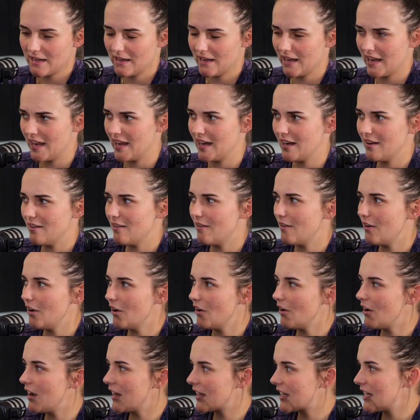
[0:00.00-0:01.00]
And
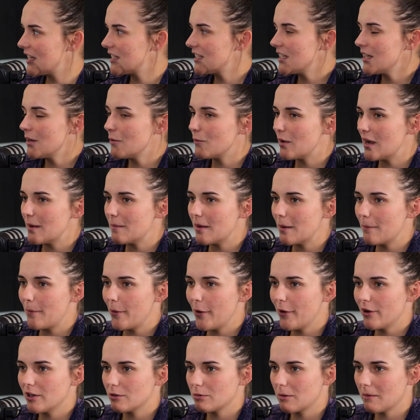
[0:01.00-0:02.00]
I guess in a way my
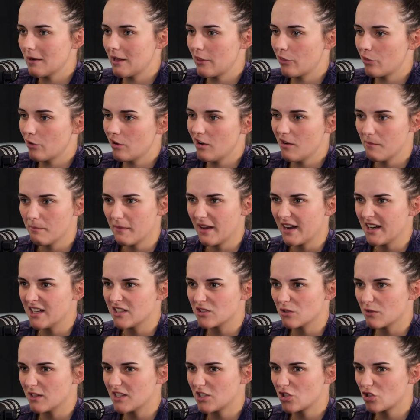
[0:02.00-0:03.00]
parents probably thought,
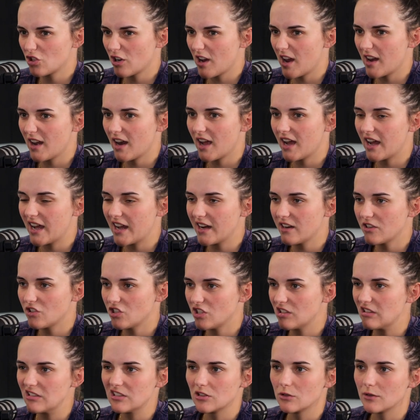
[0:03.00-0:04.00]
Melie's always trained hard,
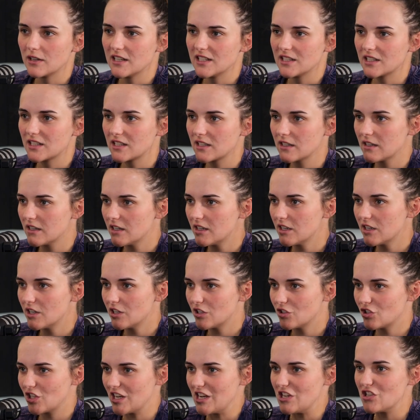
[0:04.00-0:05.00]
she's
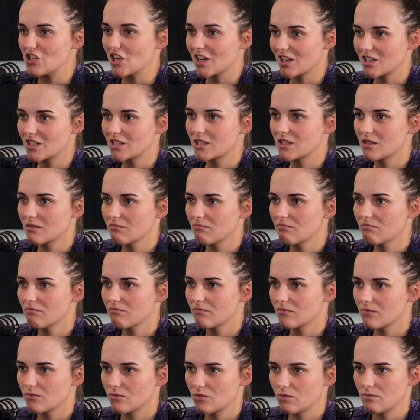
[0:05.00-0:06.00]
just
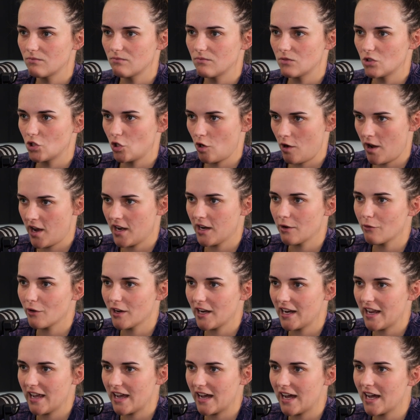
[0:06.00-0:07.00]
training
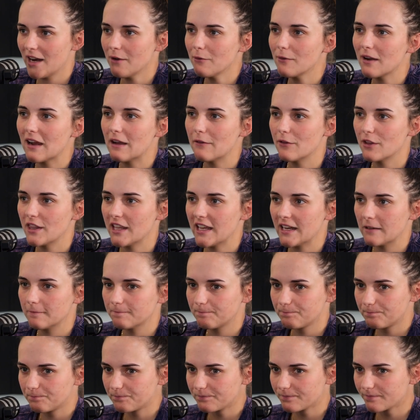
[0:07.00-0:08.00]
really hard, rather
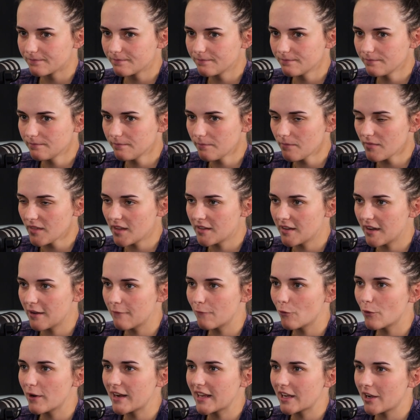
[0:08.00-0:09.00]
than
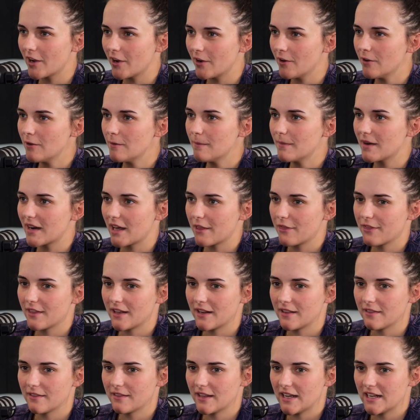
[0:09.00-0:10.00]
avoiding home. But I
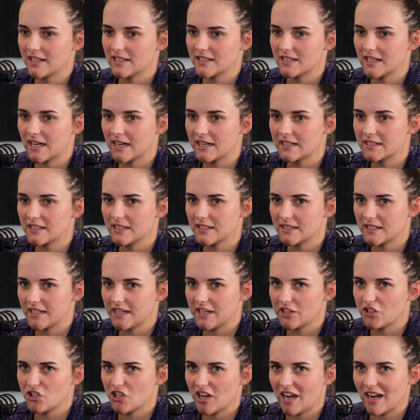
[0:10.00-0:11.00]
think they started to
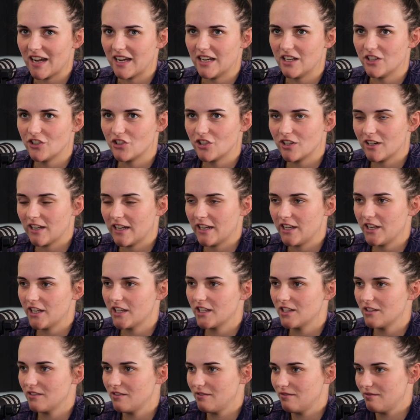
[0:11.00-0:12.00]
see a change, like you
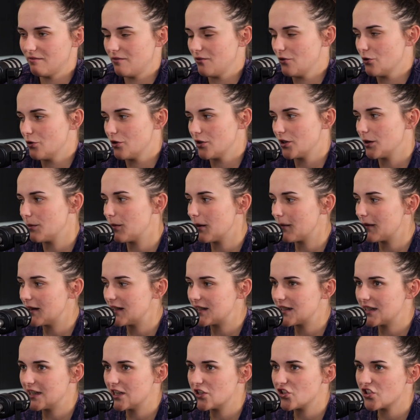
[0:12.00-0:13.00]
could also probably
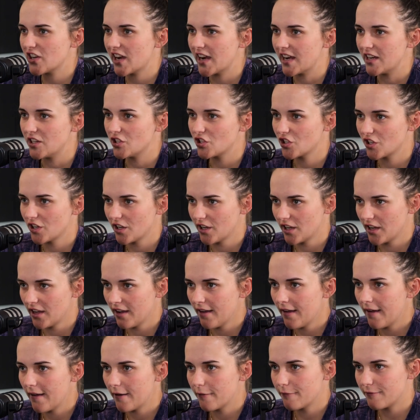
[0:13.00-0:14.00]
see a change
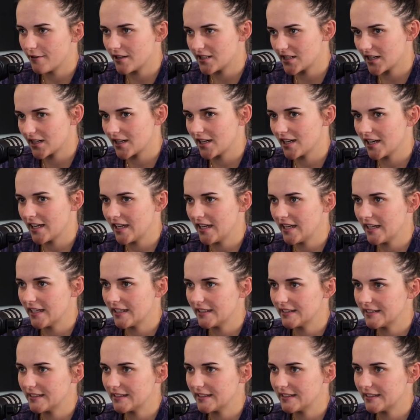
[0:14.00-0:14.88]
physically,